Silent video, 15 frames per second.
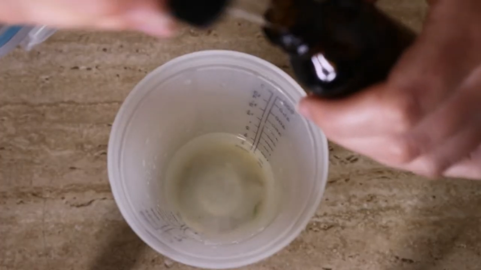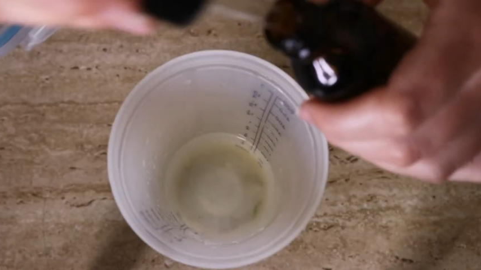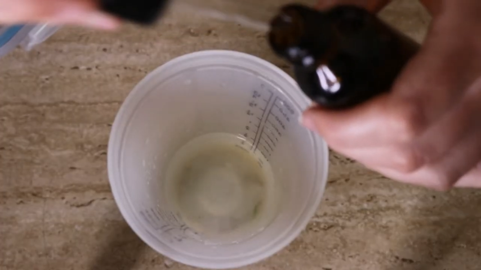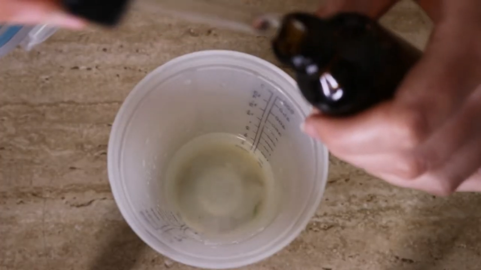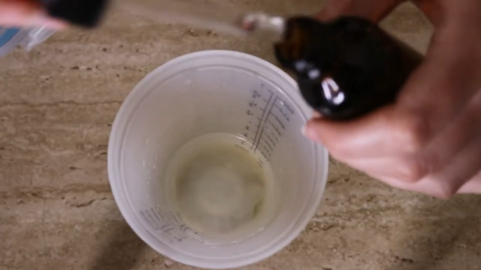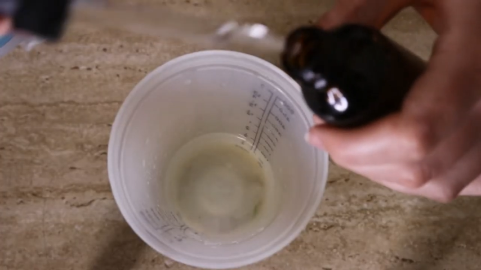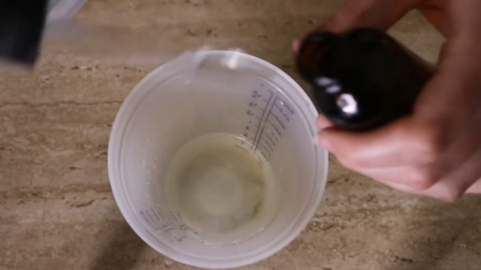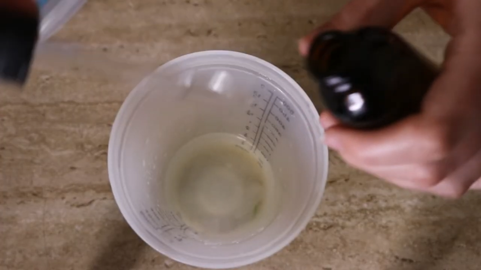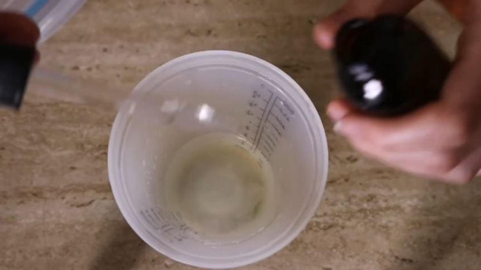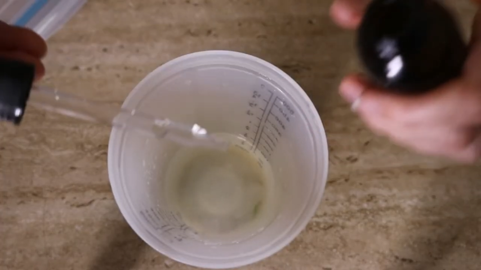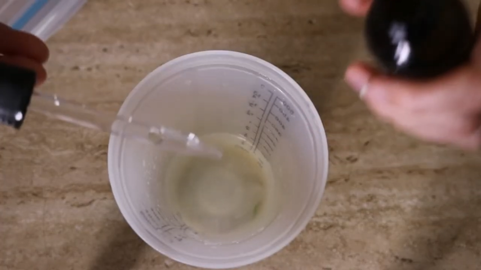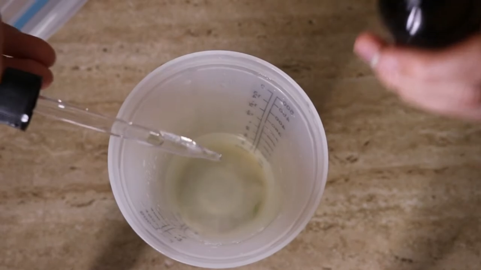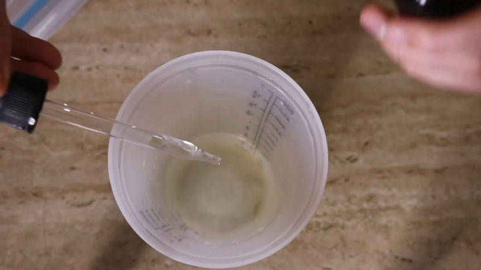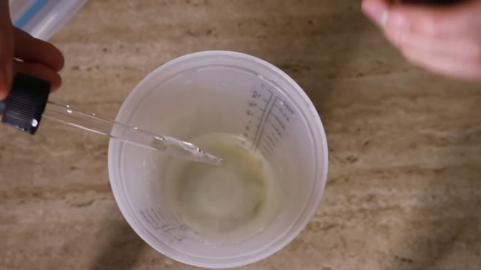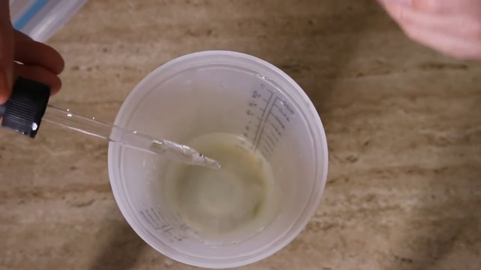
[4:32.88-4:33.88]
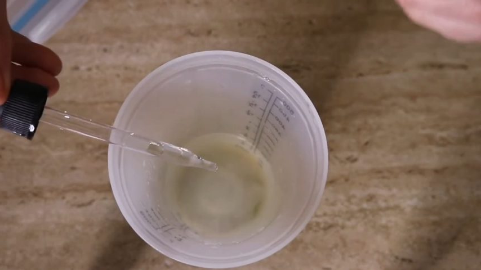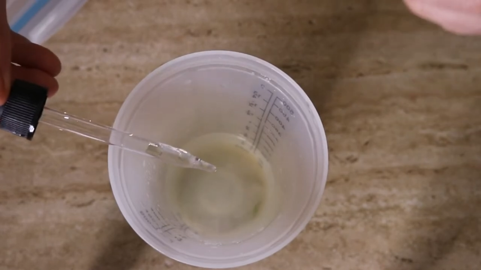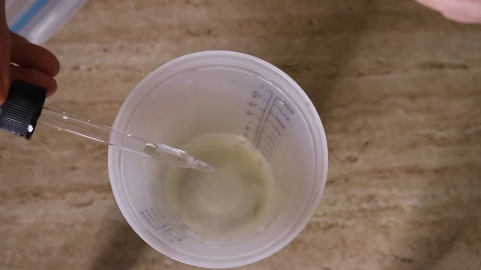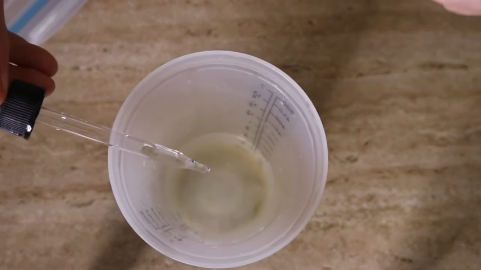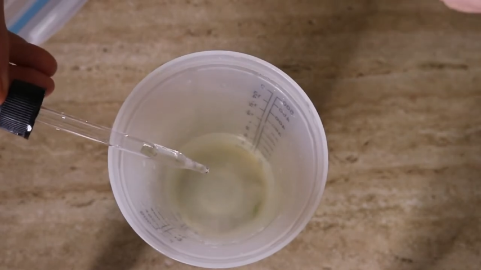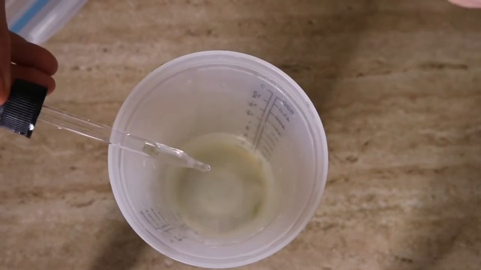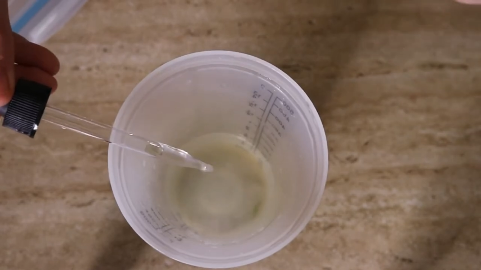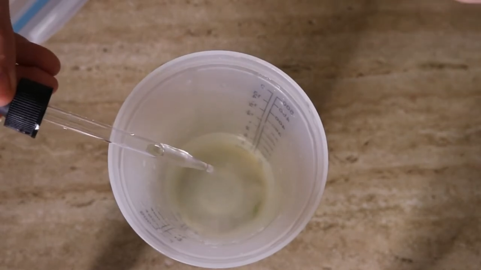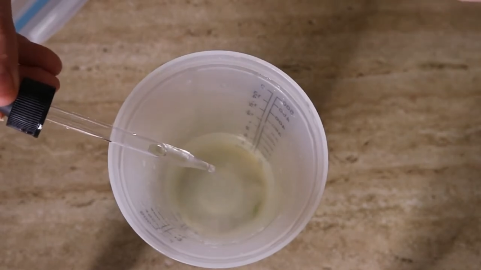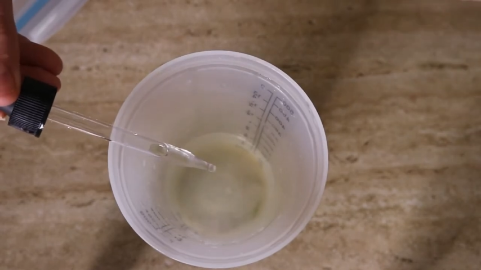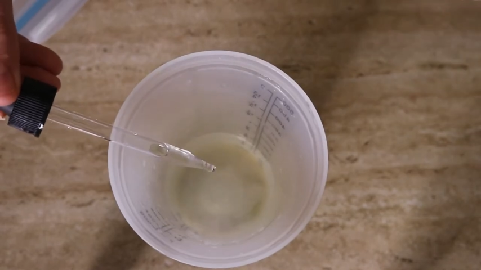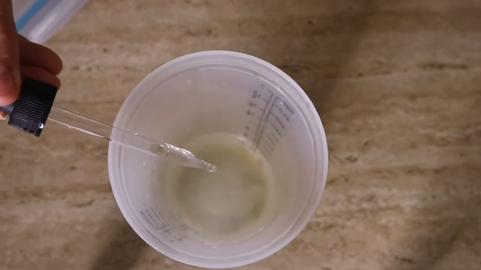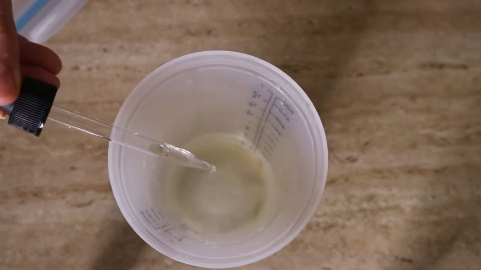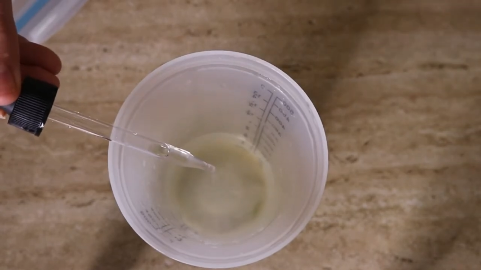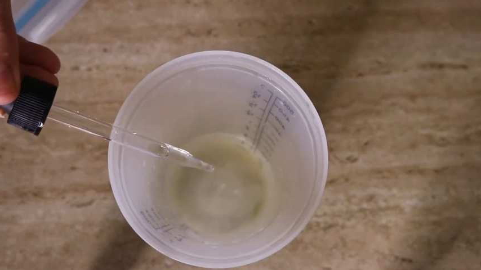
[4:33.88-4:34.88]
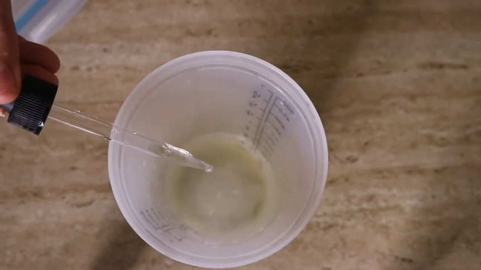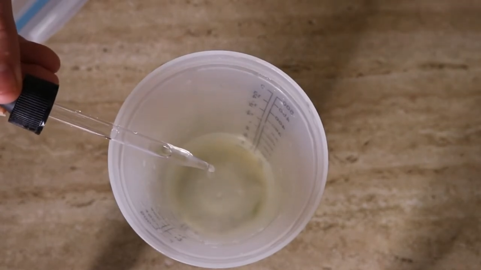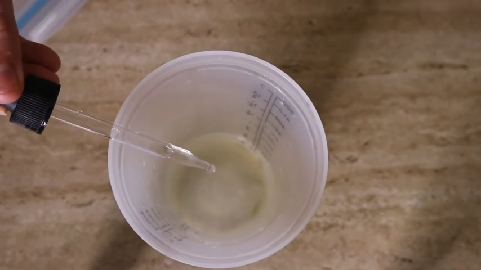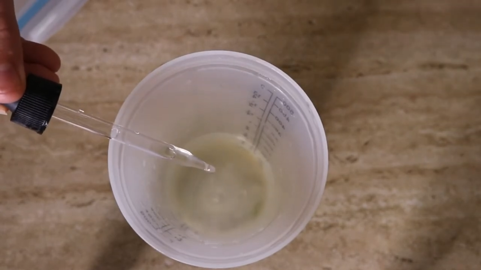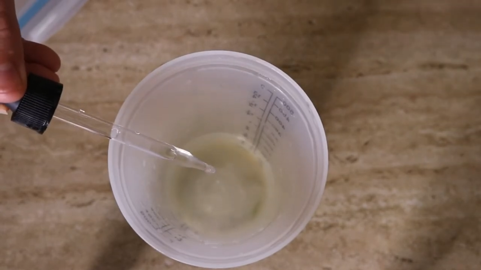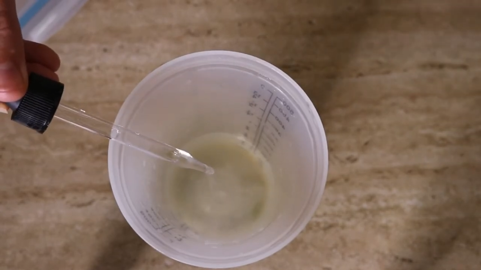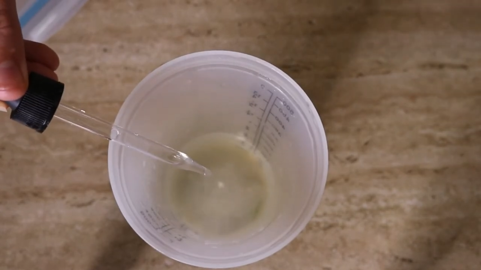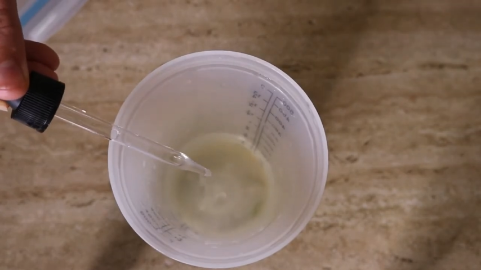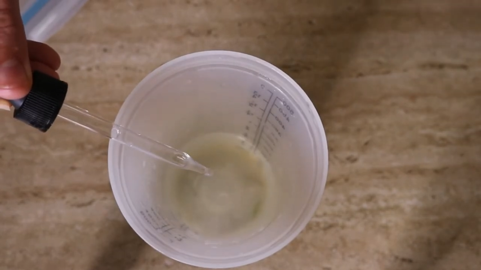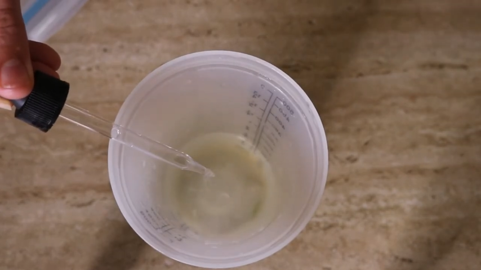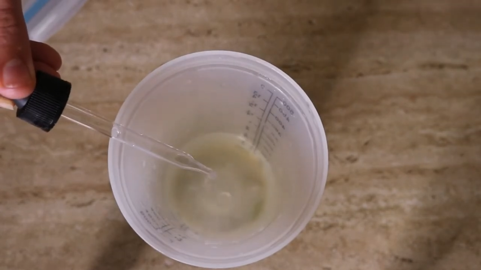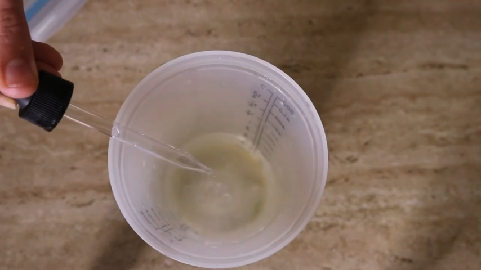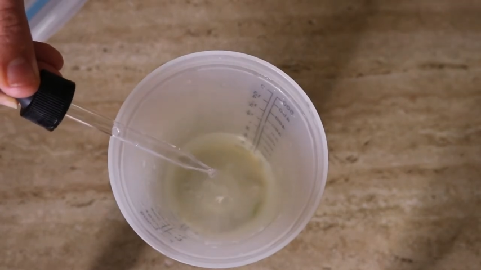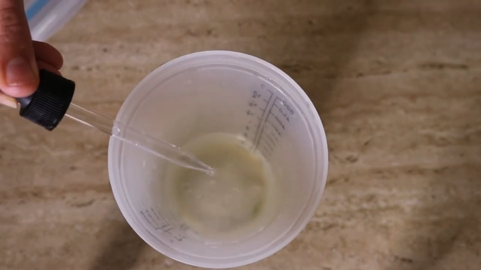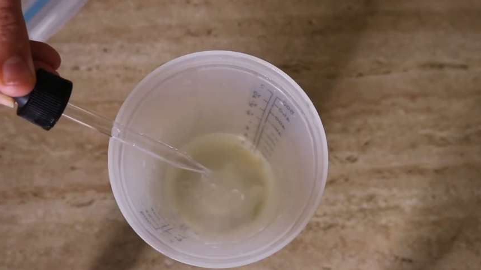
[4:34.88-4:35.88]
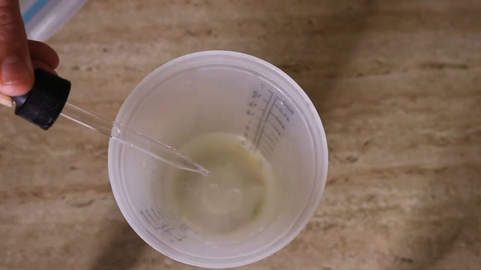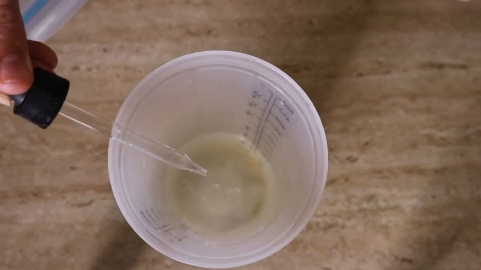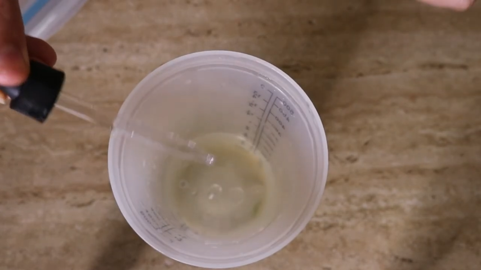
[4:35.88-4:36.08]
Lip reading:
No face is visible, so there are no lips to read.